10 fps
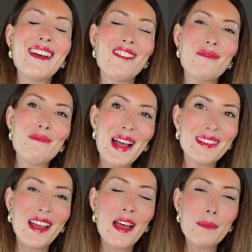
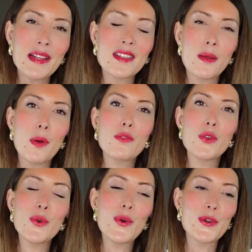Madame, and some of
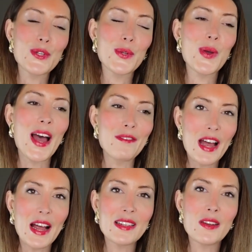you also have
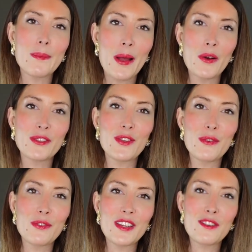asked about
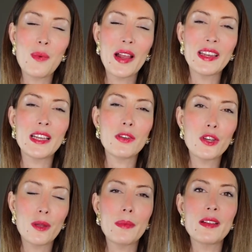this one in the
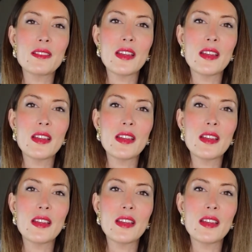comments